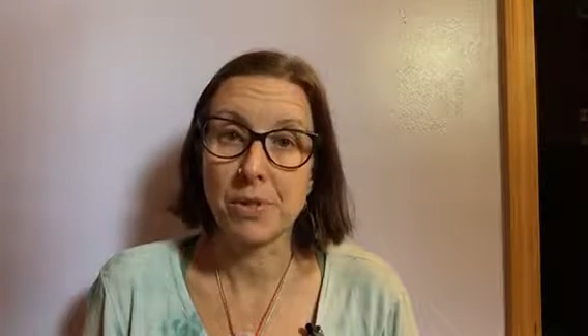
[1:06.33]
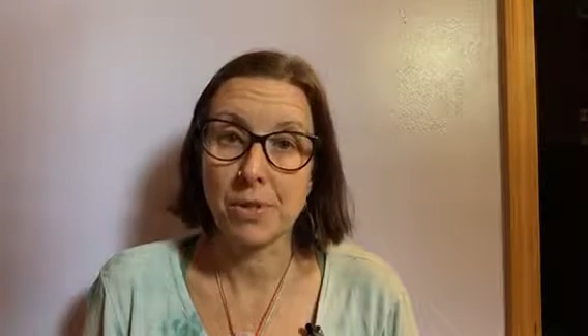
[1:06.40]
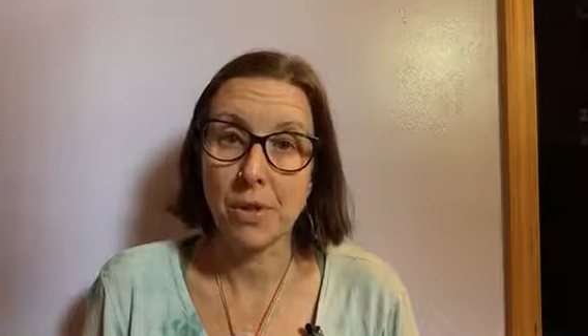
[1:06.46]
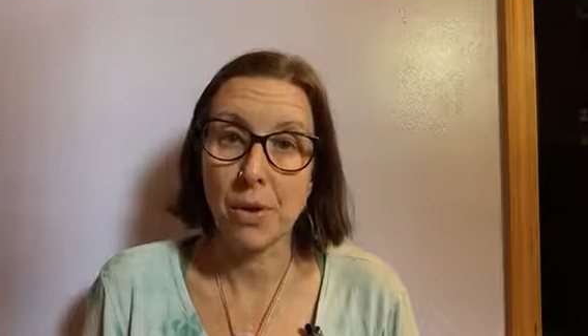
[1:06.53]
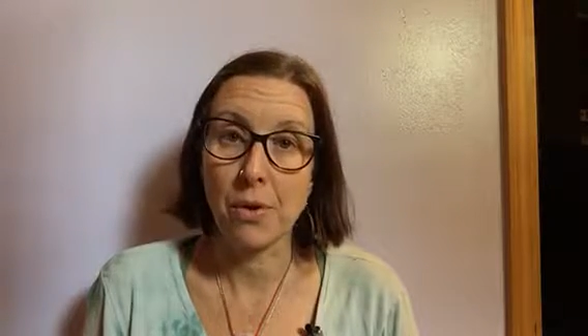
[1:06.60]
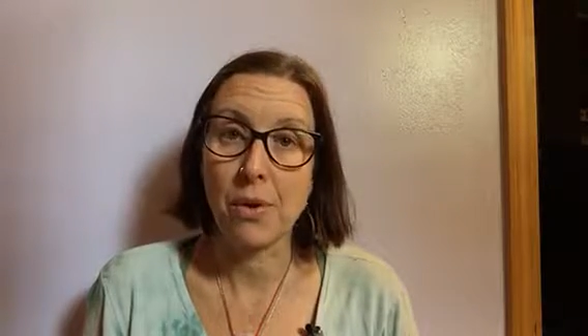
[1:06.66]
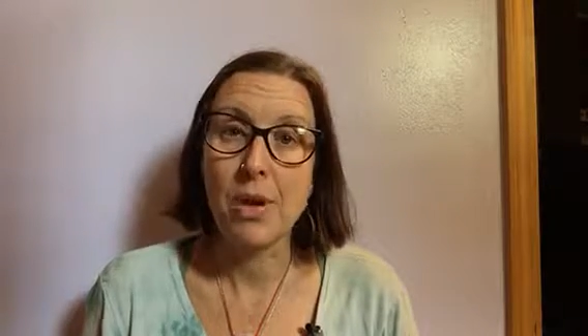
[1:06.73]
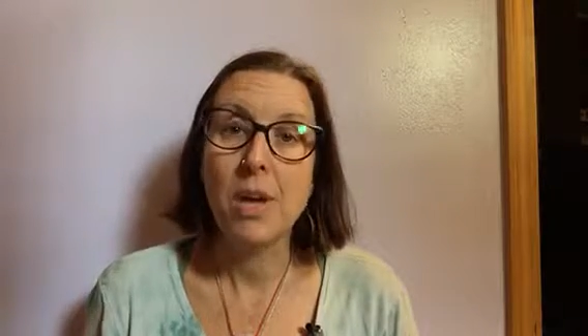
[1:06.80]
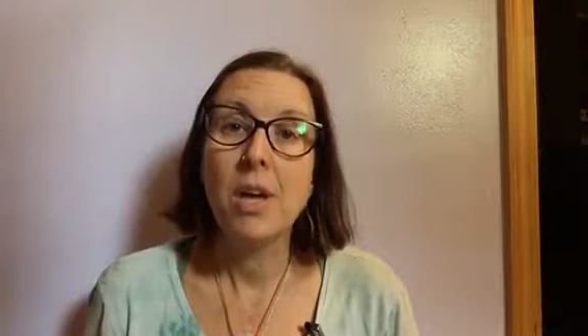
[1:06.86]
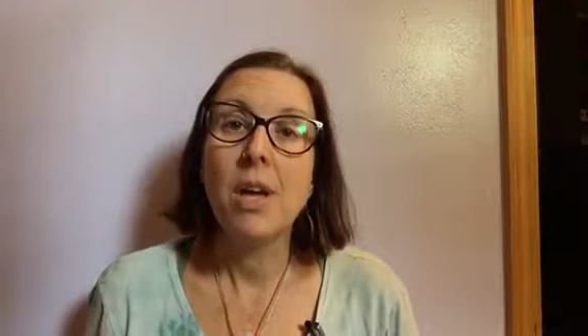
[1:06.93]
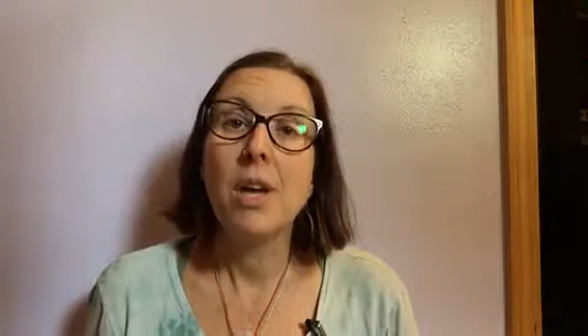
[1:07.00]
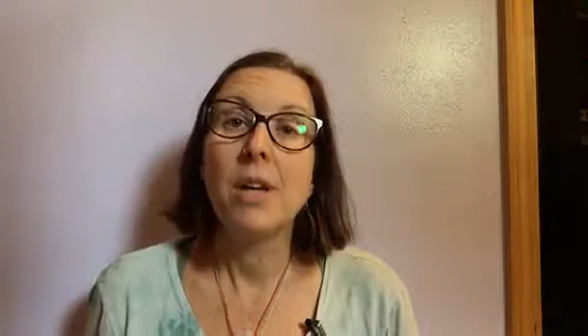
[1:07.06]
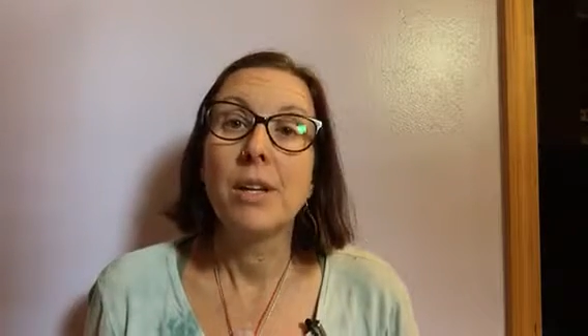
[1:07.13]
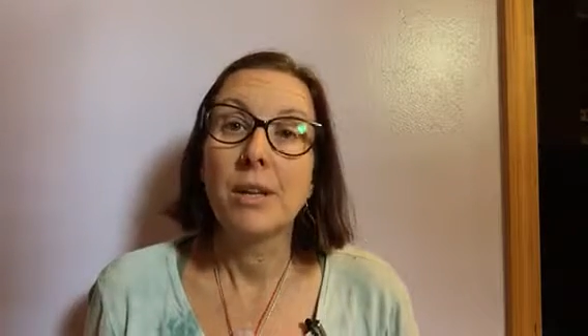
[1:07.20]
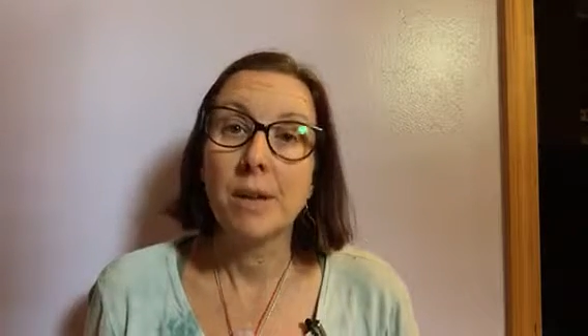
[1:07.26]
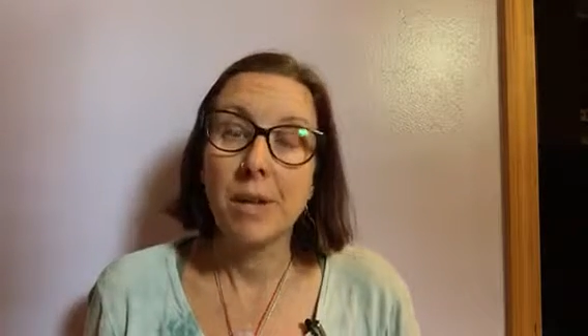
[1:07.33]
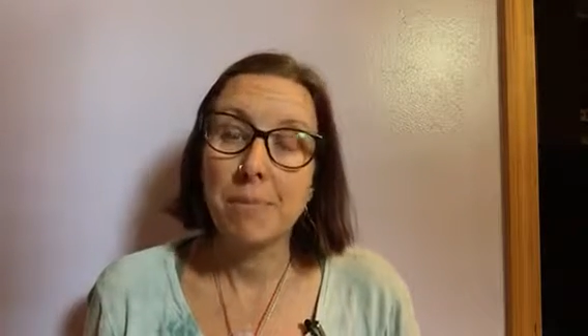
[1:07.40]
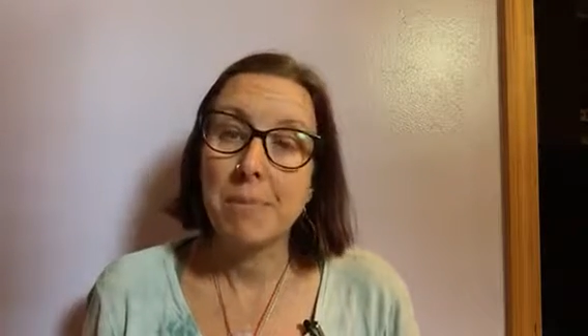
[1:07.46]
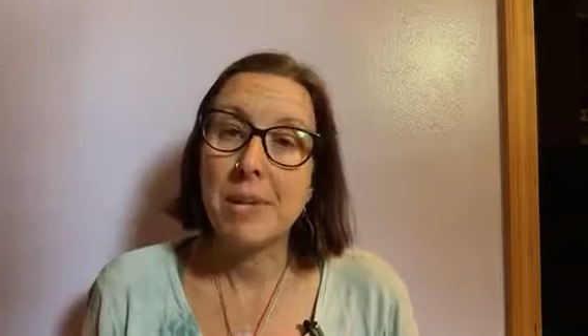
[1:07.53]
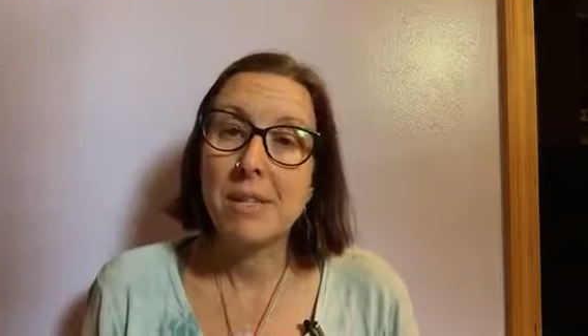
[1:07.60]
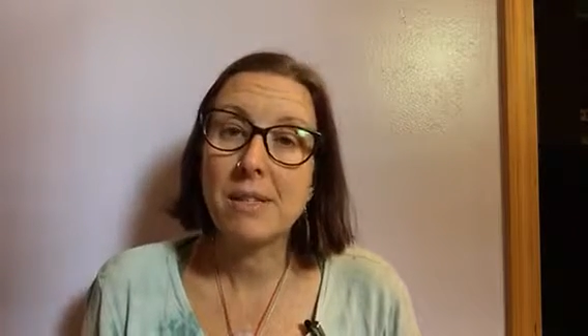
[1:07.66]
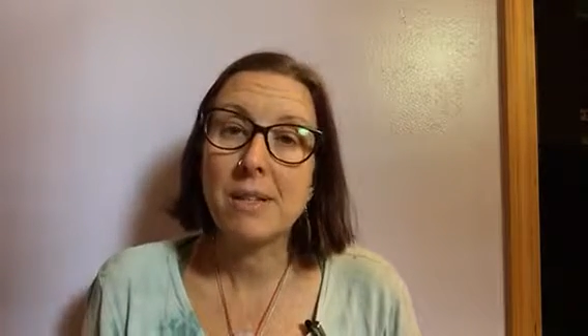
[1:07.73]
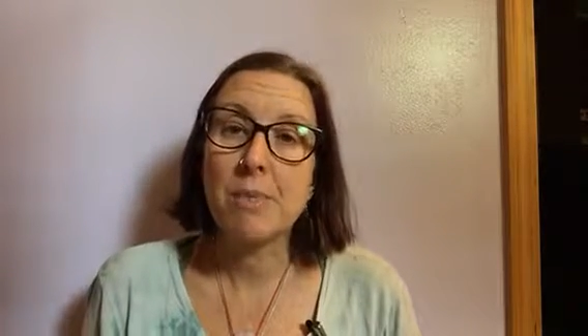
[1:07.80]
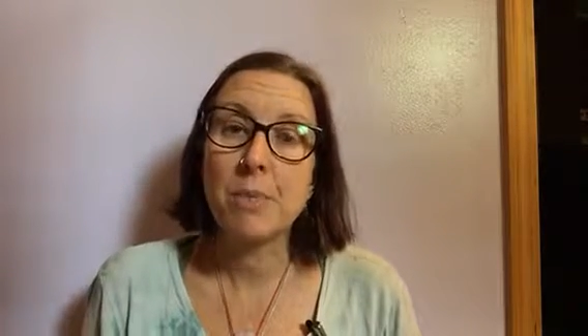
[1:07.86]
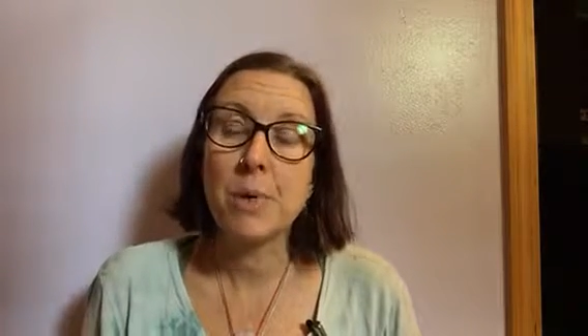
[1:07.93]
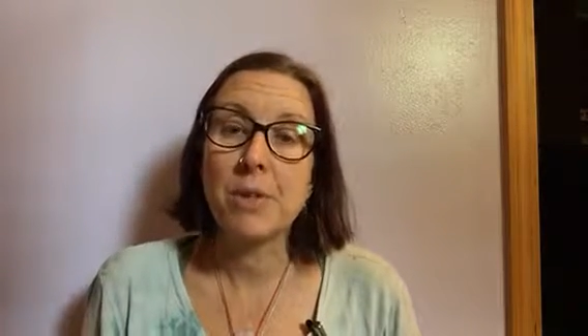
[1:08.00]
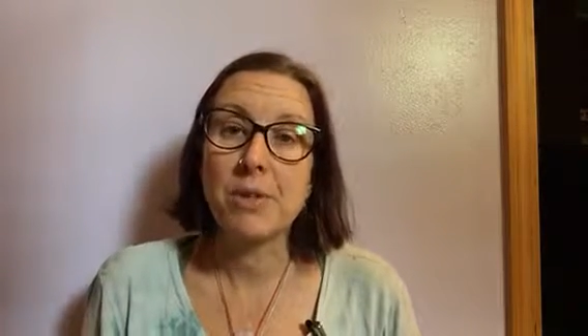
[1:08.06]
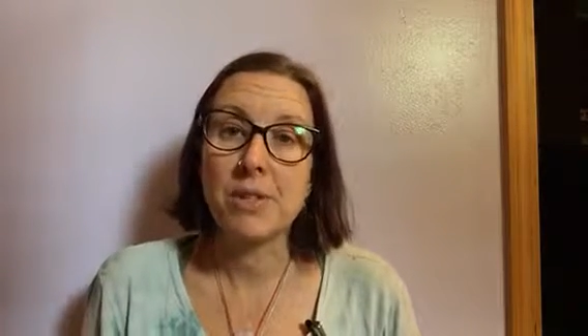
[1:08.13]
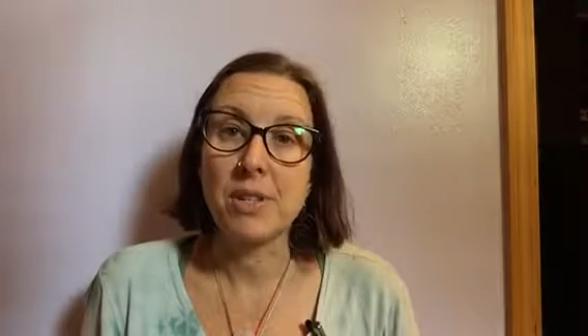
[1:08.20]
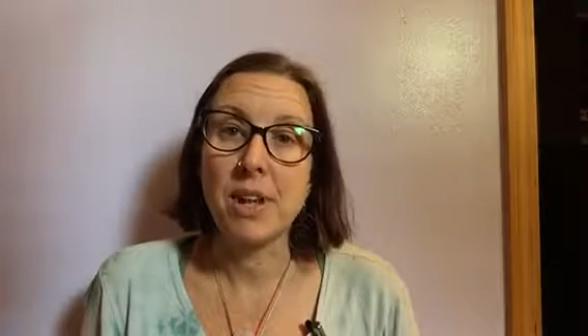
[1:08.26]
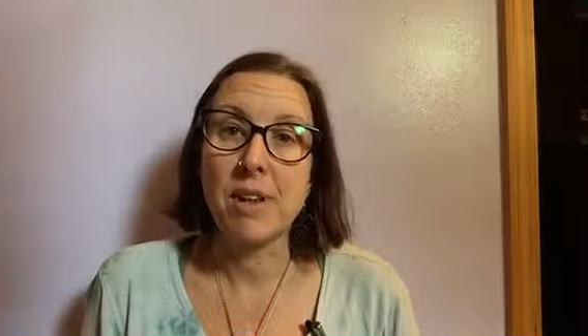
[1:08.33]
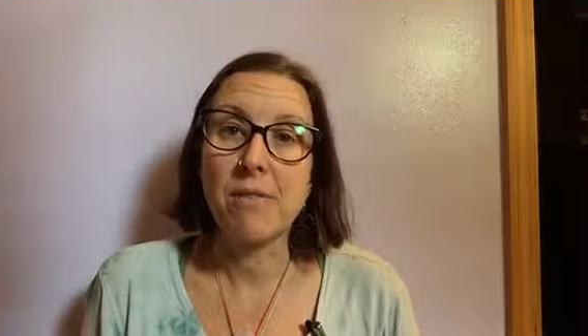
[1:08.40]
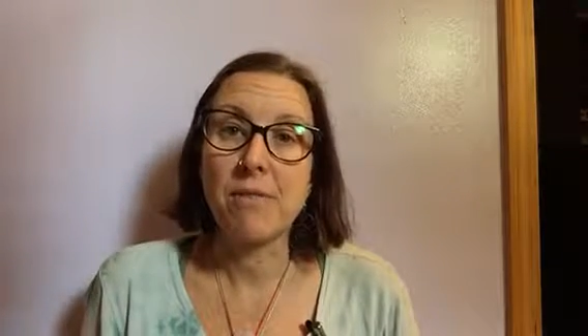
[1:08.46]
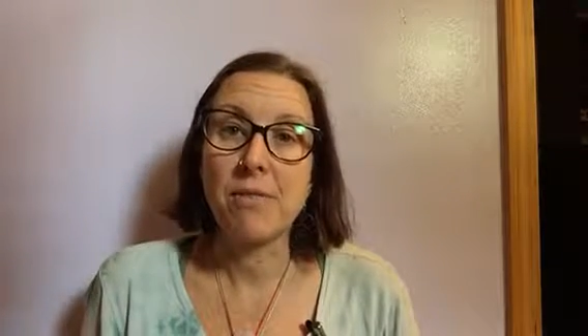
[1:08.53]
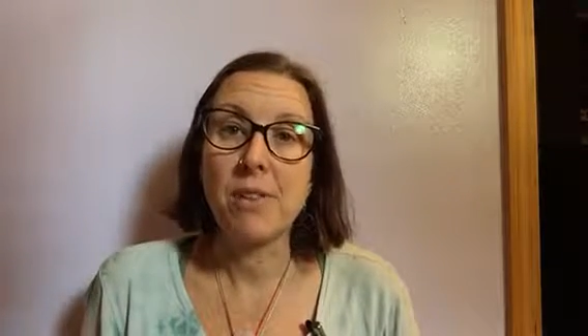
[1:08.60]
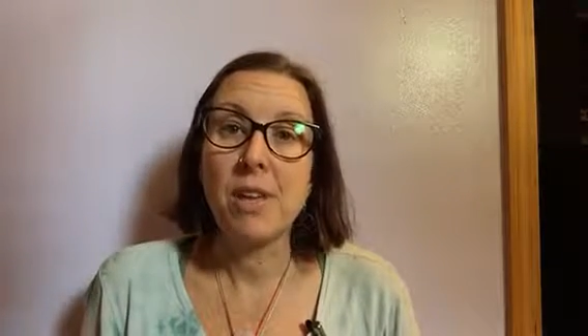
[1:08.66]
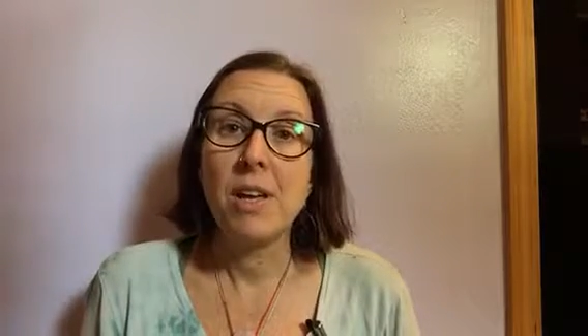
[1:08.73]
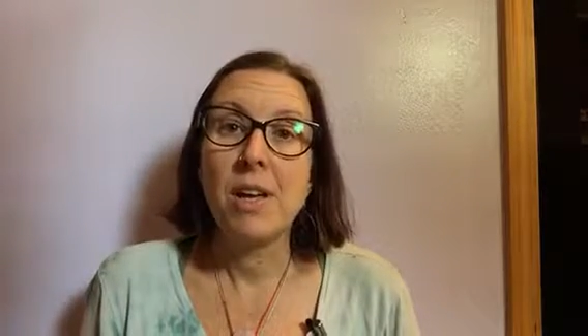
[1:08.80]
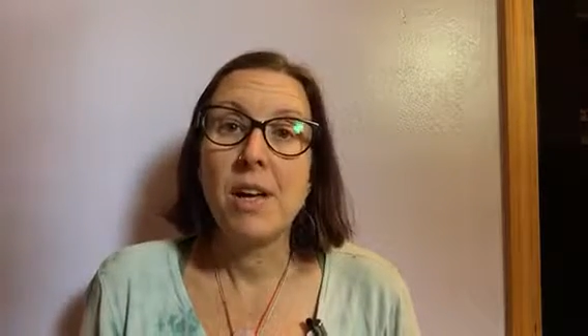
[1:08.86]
So you got to be somewhere safe.